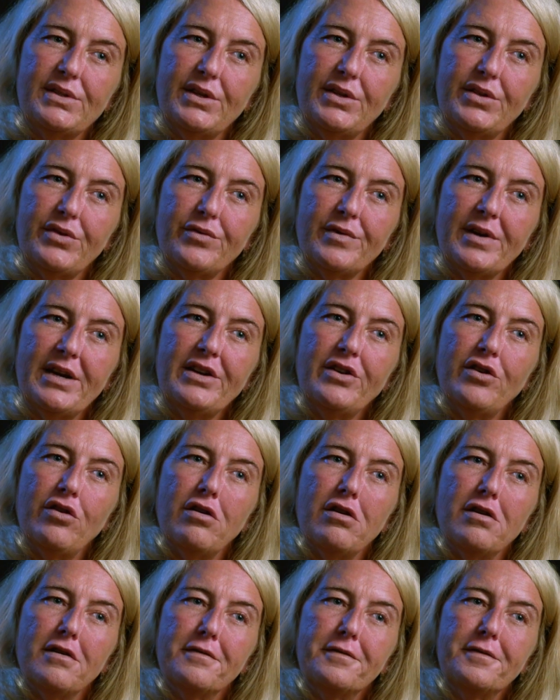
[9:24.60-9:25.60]
the threat
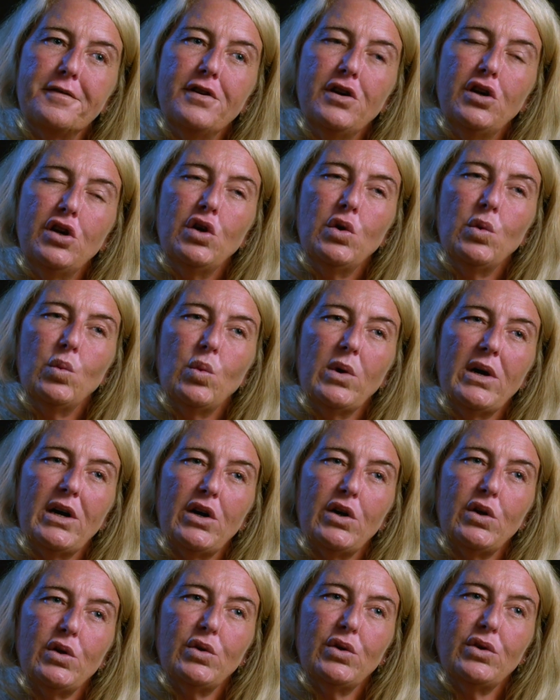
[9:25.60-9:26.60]
of,
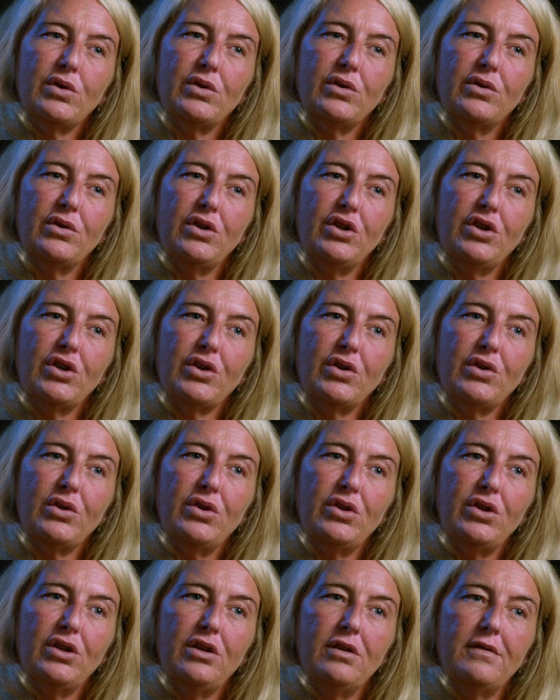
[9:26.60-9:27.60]
well, you know,
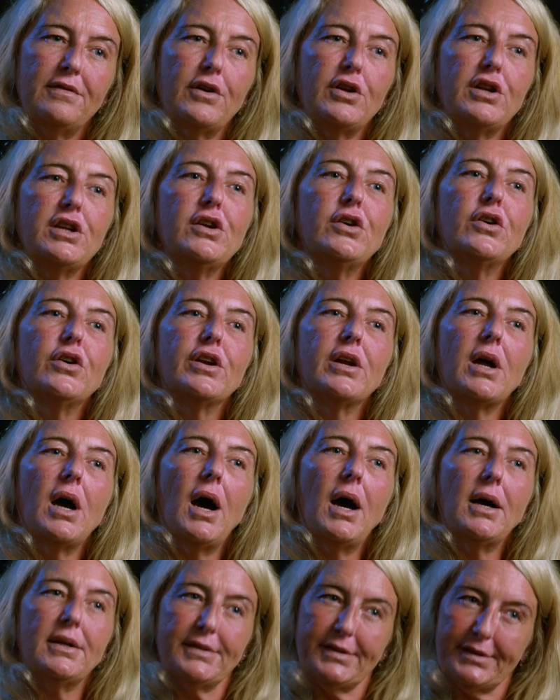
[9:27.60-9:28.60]
you've only got
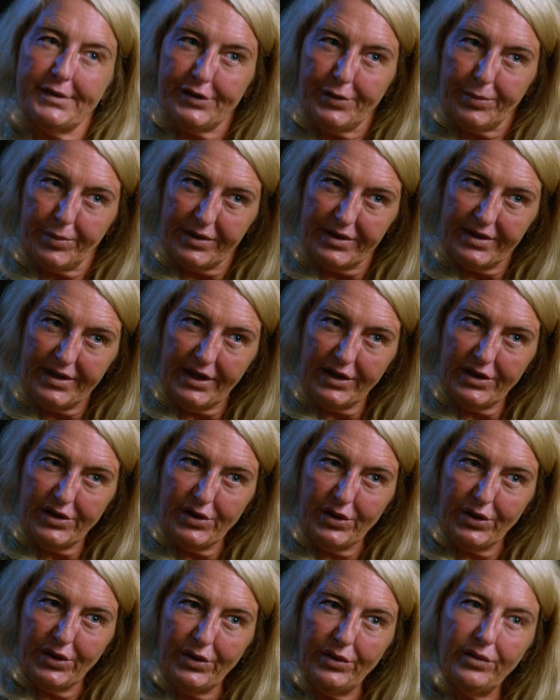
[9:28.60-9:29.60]
us to protect
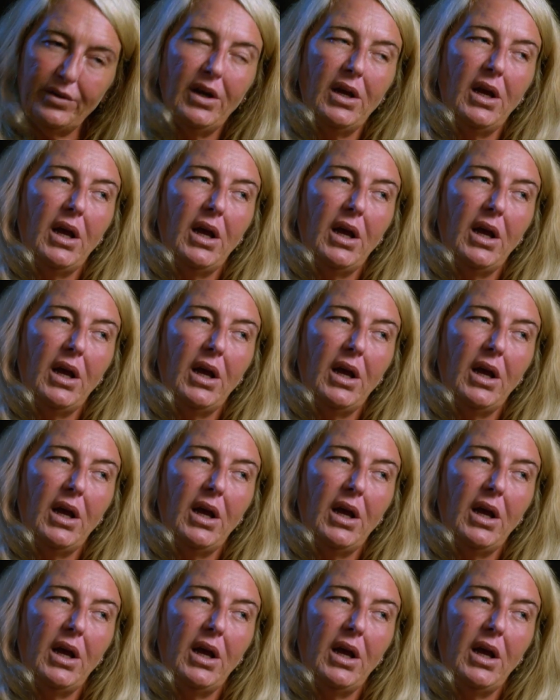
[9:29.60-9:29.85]
you,